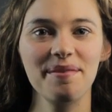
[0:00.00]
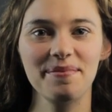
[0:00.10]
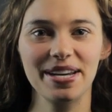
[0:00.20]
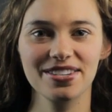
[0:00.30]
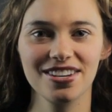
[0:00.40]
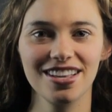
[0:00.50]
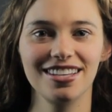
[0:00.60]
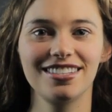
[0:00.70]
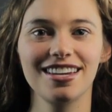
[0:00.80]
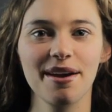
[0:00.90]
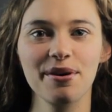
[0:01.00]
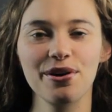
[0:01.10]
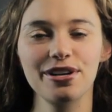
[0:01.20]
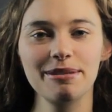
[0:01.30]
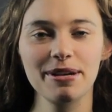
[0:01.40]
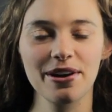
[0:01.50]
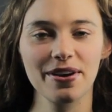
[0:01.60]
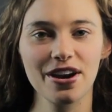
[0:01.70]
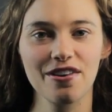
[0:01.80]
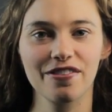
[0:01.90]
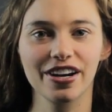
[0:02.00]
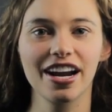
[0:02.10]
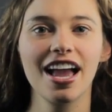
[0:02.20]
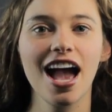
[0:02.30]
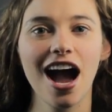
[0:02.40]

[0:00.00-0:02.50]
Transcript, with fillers: I'm Rachel, and today we're going to be going over